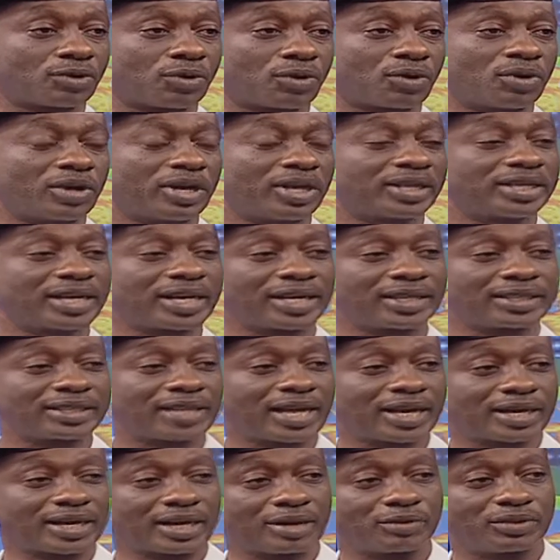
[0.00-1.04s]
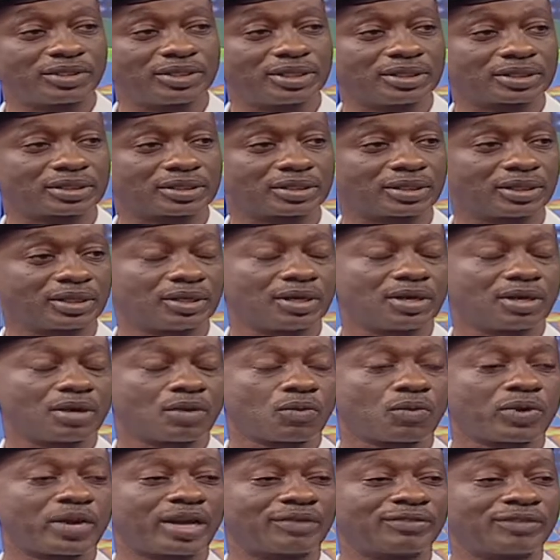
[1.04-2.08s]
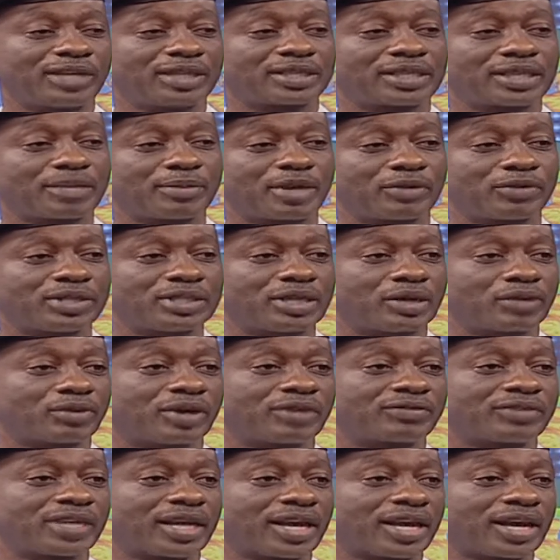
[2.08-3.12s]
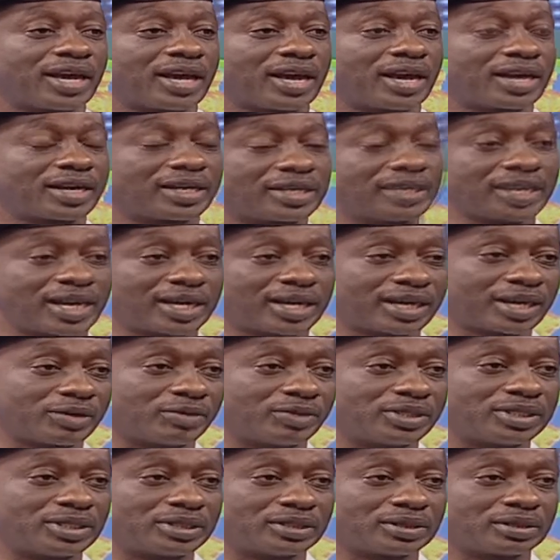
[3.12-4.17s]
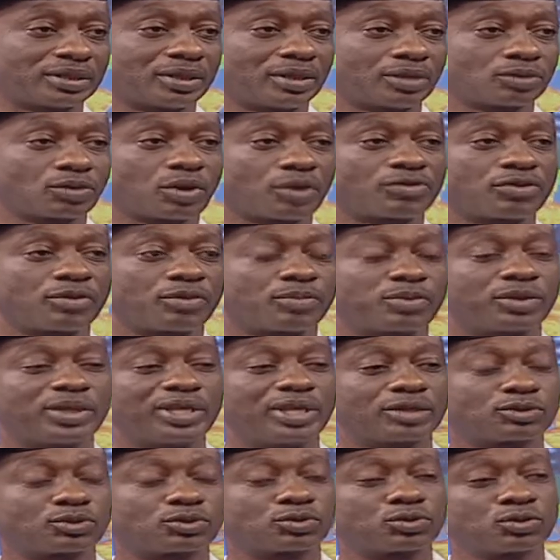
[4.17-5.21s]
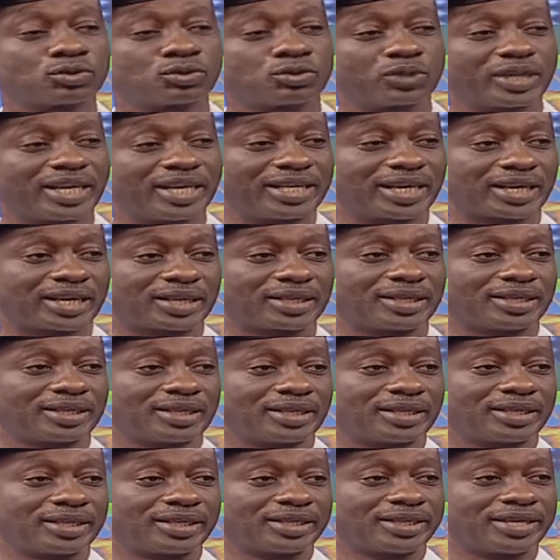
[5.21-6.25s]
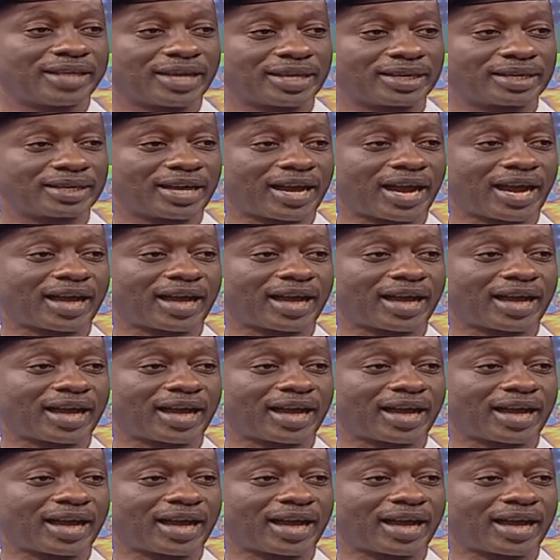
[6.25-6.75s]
for the Greater Accra regions. We have the Tema region and we have the Greater Accra region. So if you put the two together, then